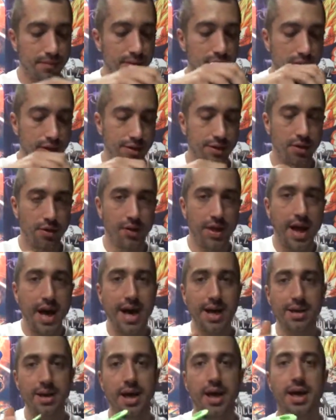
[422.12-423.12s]
So
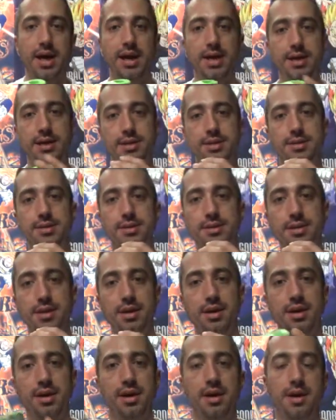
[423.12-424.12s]
that's
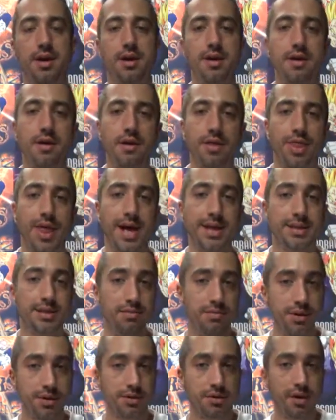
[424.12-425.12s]
the
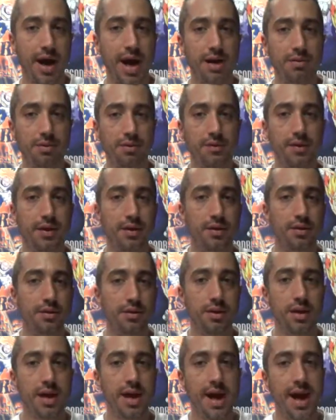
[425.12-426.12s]
Mr. Hyde review,
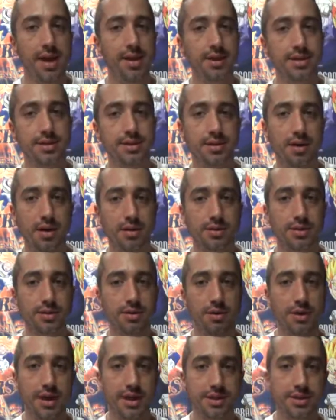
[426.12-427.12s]
and this is also
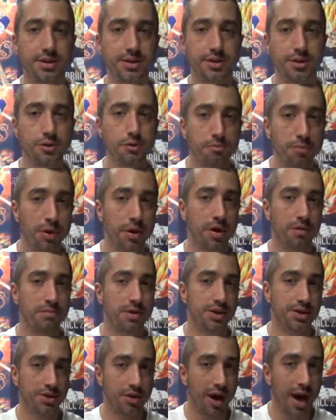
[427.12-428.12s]
the Super
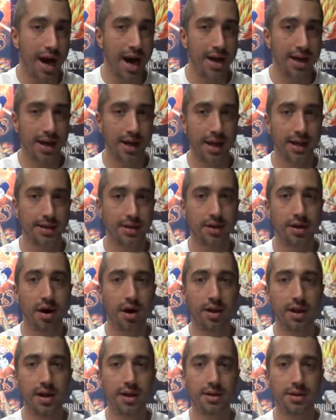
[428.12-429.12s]
Mr. Hyde, I like to
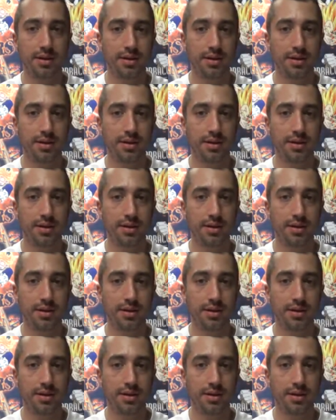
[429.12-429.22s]
call it.